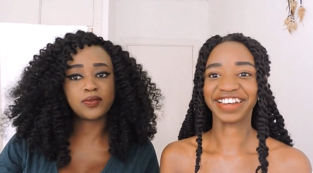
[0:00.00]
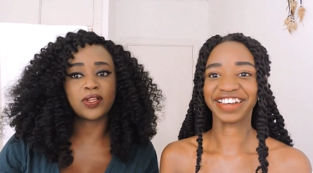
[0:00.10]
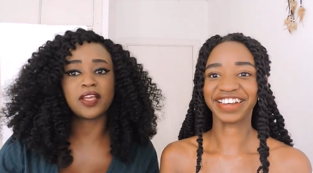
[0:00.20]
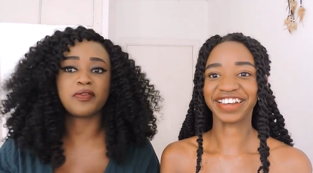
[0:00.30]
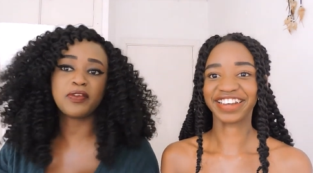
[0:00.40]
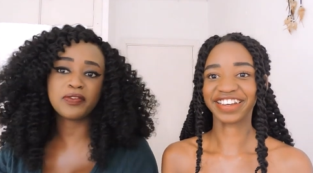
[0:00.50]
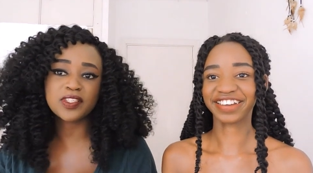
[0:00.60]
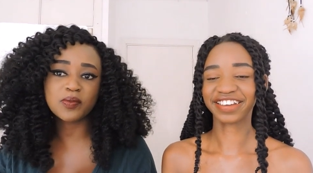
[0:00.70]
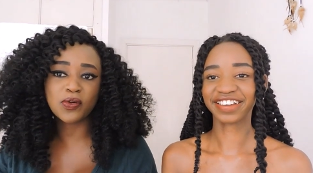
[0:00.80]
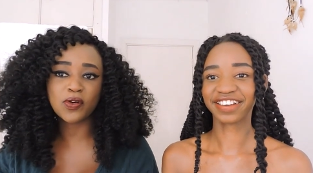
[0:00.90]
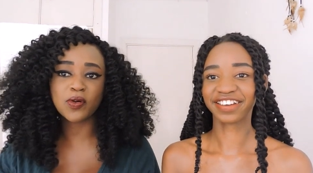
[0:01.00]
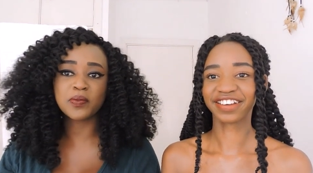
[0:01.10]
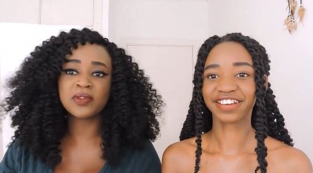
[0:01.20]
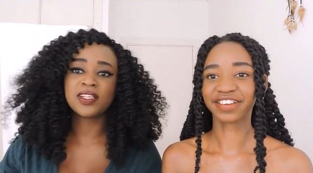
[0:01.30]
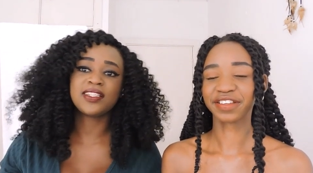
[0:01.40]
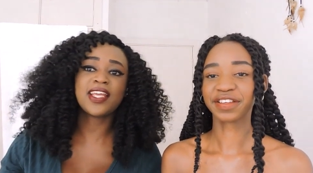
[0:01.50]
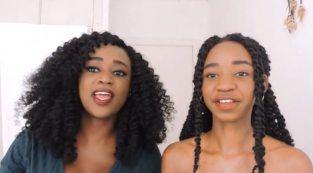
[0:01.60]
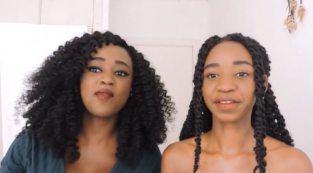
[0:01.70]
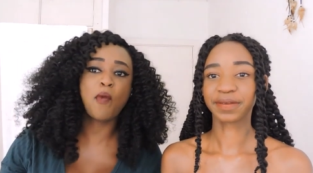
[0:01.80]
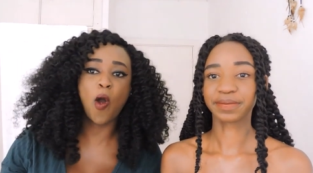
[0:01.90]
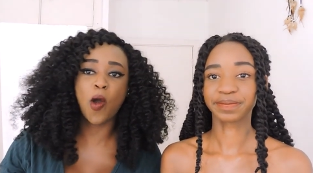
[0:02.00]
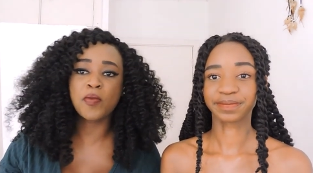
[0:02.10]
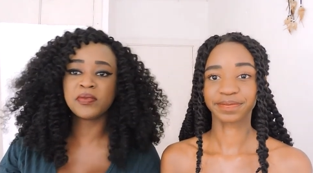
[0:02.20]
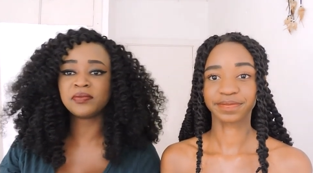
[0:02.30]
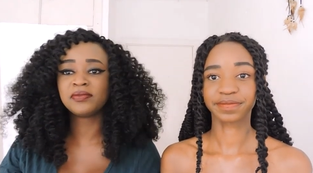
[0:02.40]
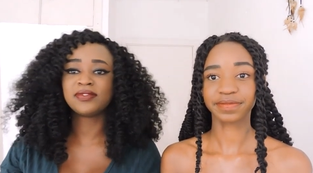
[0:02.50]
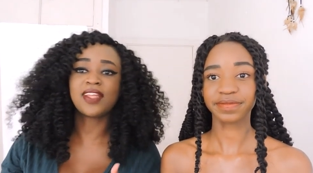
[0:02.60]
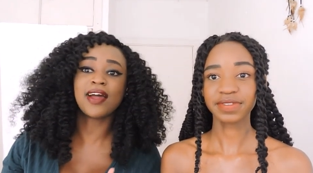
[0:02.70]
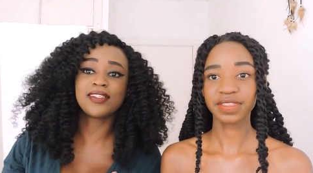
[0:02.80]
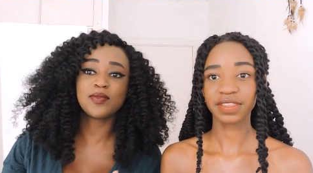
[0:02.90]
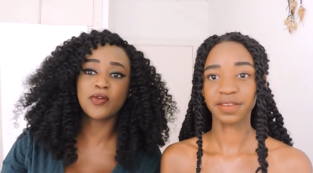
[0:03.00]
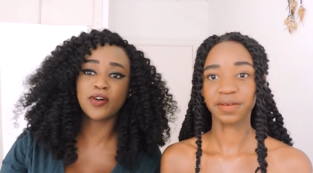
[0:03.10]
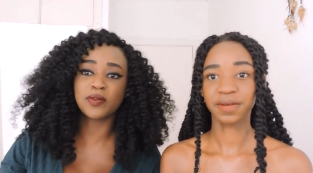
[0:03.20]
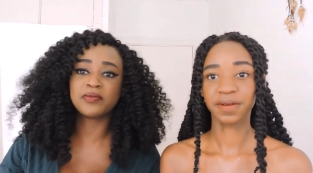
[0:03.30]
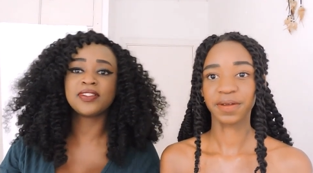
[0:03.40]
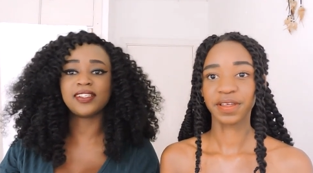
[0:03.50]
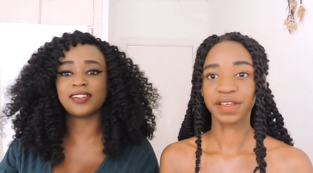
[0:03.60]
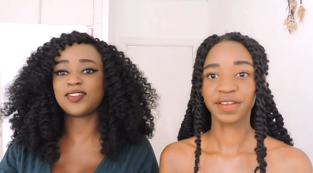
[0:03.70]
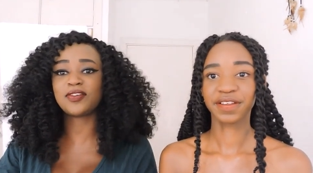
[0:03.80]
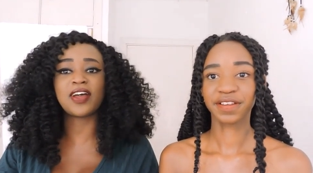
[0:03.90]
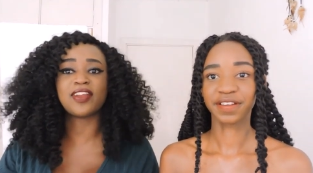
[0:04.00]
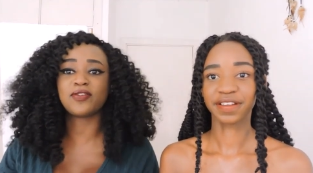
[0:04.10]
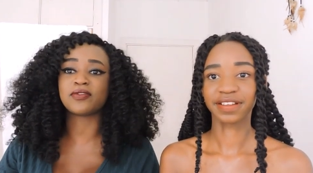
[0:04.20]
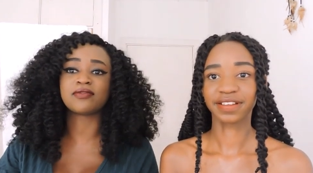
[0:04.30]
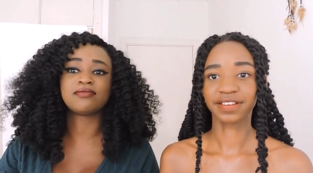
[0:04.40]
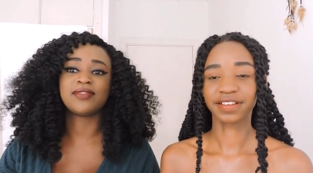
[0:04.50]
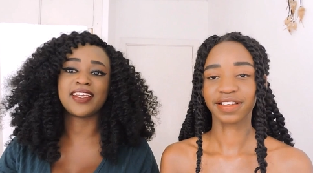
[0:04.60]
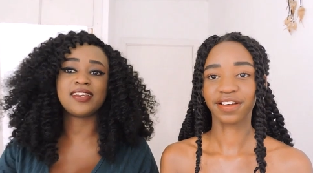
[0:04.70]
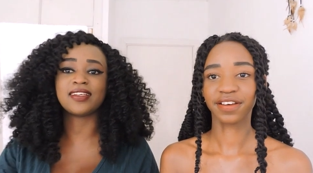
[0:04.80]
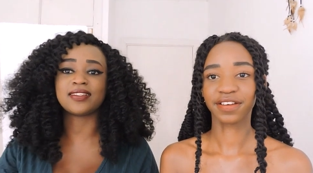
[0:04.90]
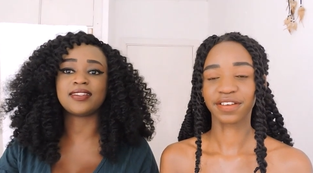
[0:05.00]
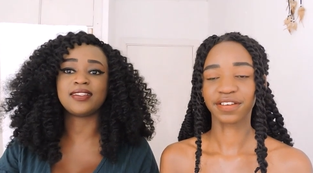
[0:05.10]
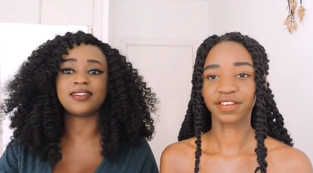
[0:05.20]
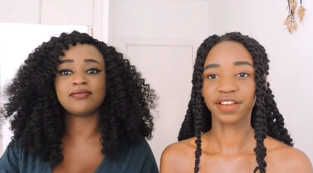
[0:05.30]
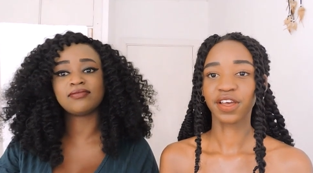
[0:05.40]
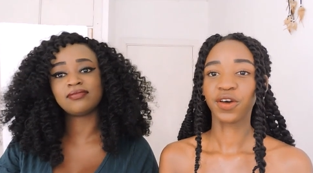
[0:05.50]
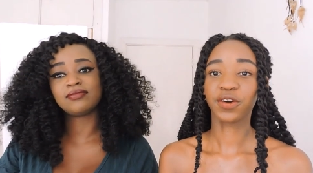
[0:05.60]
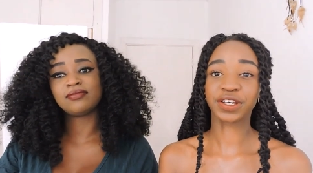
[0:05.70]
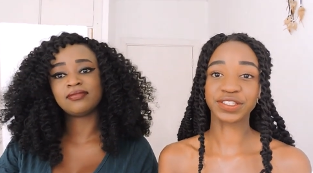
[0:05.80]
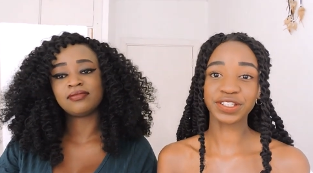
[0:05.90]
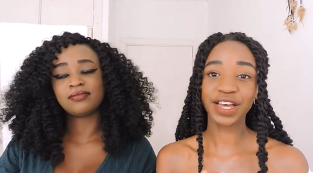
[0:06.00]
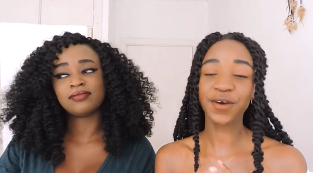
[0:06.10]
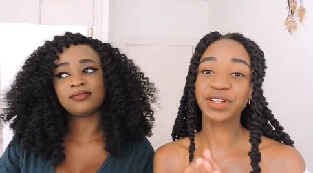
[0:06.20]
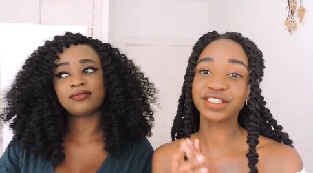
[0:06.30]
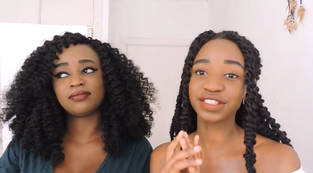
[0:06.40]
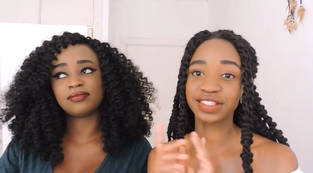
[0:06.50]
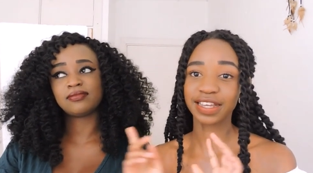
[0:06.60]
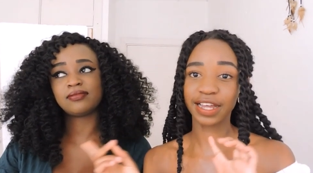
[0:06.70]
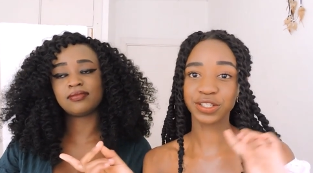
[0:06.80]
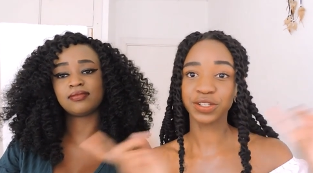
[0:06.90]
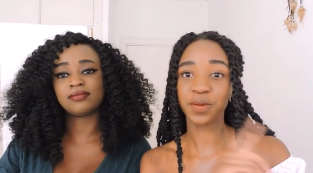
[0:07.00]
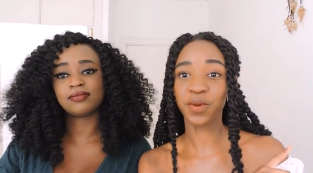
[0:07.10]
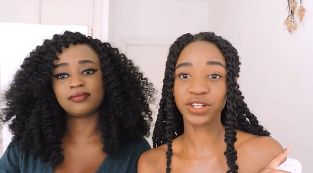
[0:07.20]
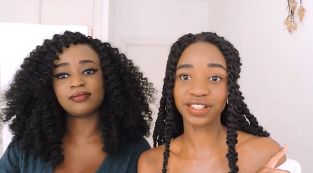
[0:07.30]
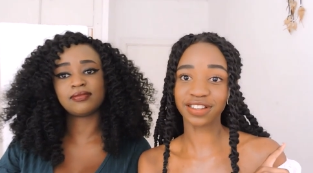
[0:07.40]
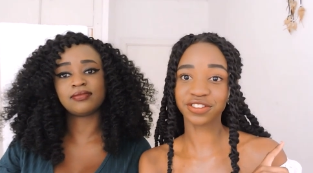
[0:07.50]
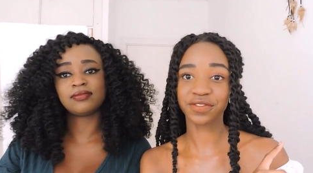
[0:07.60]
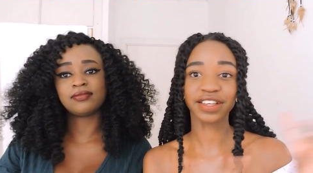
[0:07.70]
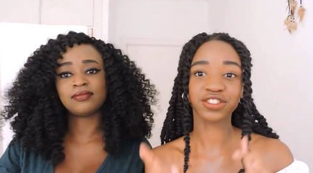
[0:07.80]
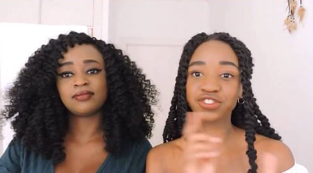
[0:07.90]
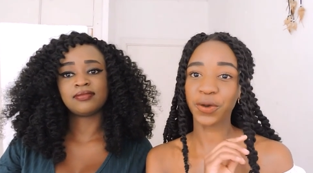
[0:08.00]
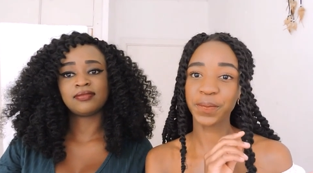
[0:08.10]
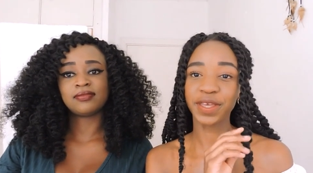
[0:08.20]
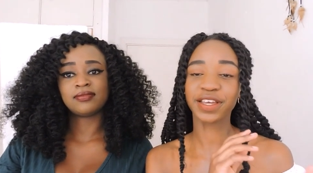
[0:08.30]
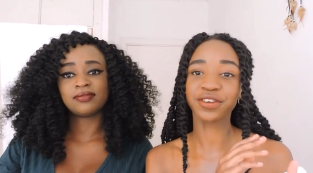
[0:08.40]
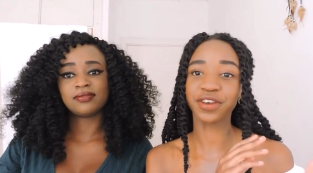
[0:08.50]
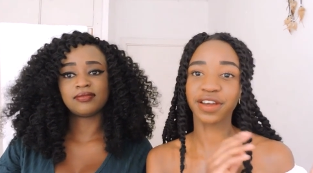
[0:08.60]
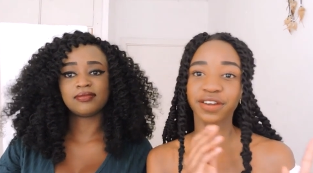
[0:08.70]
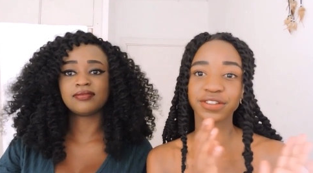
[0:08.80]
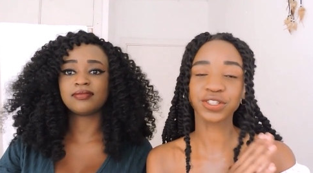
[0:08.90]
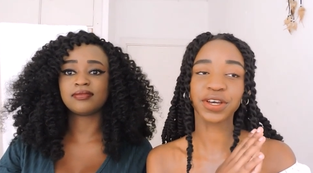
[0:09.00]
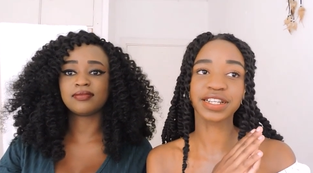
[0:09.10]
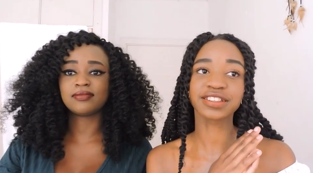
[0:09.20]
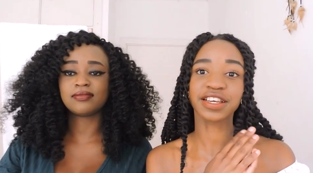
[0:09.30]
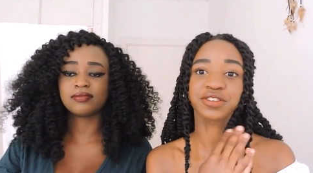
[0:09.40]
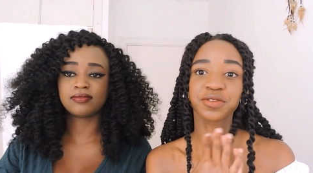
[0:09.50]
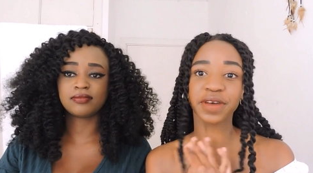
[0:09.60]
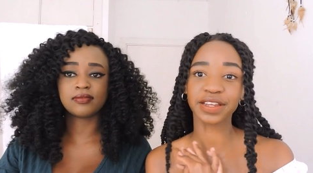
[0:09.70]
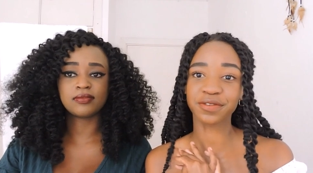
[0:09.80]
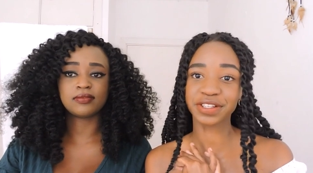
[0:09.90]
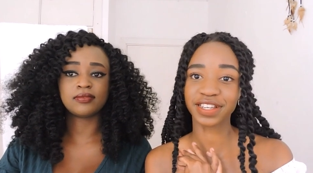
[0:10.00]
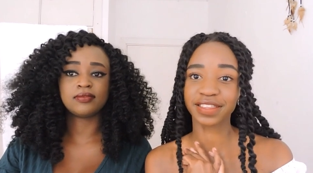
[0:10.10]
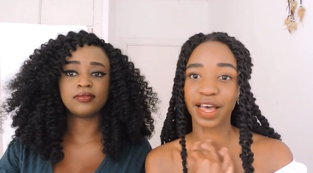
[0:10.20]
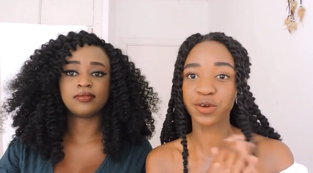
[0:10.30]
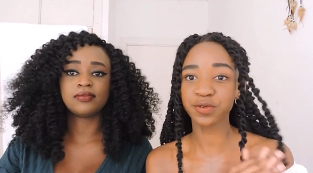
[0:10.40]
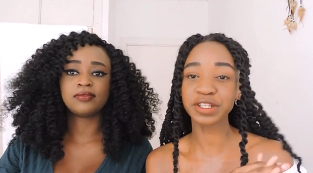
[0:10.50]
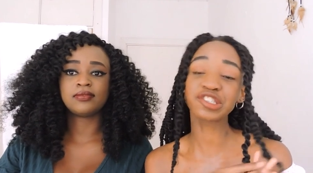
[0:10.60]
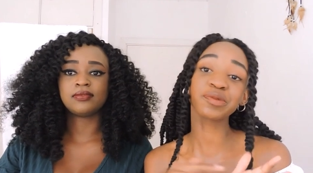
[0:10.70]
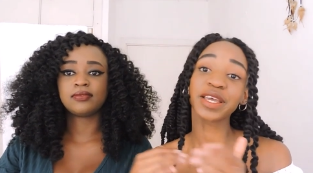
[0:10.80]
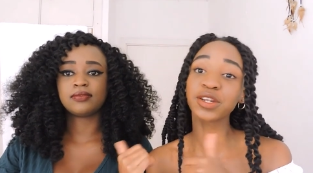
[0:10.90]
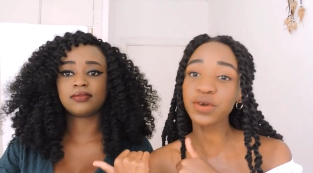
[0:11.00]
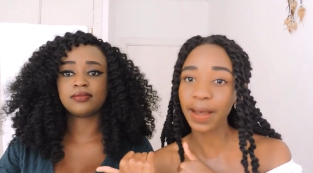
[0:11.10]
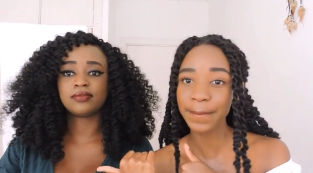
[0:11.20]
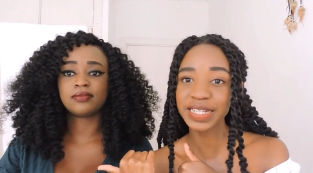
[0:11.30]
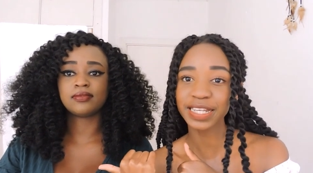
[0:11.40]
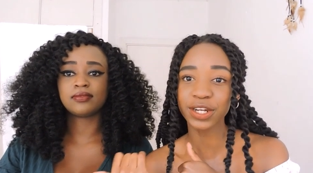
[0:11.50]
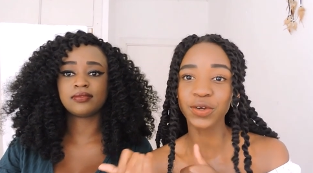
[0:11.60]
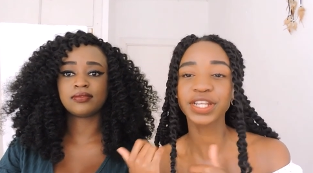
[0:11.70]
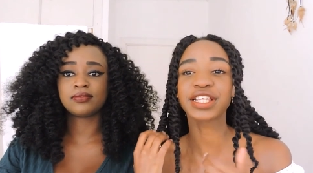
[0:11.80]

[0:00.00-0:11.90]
Speaker 1: for like 50 bob, 10 bob, 30 bob. So I know it didn't exceed. Okay, so
Speaker 2: now we'll just cut to the montage of us shopping and going around town and trying to find for each other outfits. She might look a bit annoyed